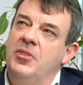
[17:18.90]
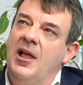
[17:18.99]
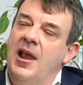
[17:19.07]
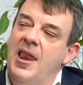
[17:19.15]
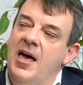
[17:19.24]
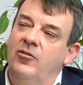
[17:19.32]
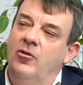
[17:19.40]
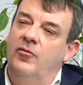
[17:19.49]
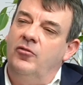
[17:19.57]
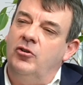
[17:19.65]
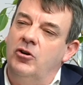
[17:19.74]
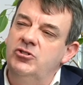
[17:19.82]
level
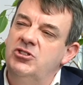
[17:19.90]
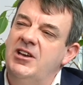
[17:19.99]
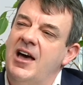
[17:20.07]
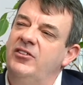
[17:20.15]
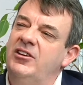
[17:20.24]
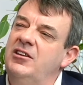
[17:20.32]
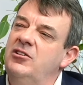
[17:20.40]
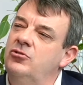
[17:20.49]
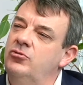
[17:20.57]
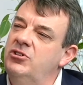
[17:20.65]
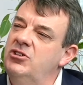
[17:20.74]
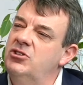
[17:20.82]
of costs have
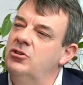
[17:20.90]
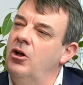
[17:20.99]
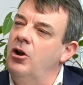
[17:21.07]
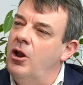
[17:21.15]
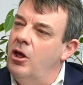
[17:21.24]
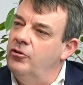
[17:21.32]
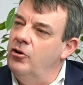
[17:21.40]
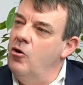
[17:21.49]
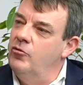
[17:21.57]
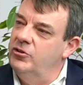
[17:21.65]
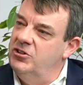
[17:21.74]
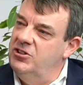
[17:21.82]
increased a lot
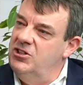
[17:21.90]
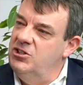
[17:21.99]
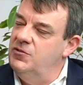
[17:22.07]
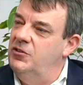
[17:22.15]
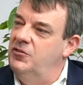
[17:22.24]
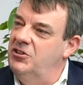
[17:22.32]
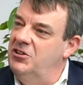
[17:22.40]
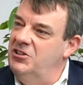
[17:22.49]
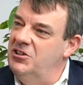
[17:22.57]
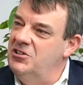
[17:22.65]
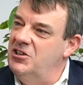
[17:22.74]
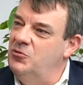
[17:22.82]
over these 15
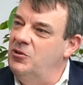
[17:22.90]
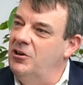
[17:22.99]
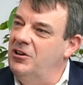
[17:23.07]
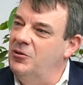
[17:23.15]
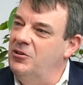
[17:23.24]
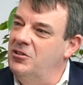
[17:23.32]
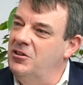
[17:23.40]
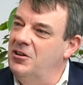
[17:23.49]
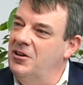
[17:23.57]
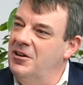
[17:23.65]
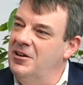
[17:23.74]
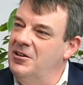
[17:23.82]
years that we are here
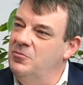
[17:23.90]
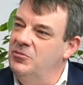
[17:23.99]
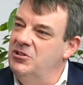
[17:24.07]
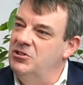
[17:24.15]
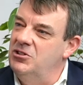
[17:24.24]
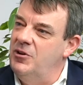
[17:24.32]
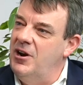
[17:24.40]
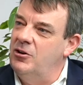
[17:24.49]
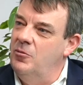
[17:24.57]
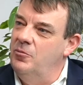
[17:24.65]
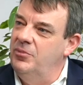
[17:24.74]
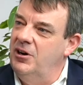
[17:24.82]
in business. When I
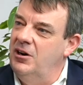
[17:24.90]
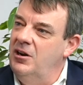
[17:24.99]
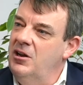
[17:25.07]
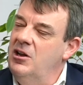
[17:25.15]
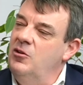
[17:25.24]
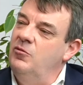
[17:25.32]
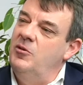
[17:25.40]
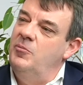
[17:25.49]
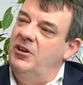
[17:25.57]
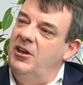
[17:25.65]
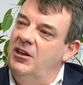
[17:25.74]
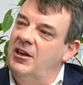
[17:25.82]
compare the
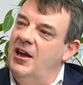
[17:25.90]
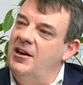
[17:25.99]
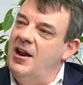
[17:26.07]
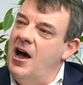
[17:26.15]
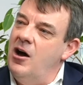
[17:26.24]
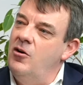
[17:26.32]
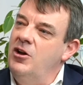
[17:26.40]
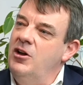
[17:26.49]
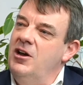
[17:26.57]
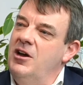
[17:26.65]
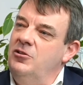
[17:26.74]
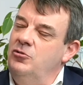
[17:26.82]
beginning and now,
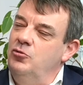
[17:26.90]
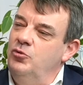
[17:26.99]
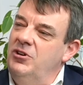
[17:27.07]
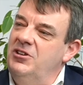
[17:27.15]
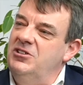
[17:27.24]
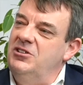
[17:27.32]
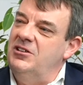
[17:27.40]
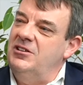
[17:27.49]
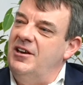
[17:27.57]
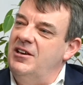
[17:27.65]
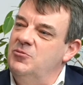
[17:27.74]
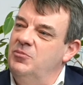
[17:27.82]
you really see that there
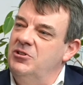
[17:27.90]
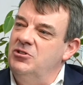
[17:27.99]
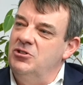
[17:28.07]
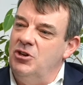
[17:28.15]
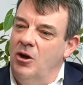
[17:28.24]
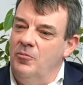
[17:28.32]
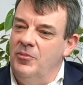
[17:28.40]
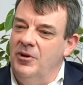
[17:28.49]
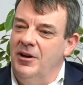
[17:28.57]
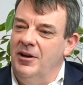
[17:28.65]
has been some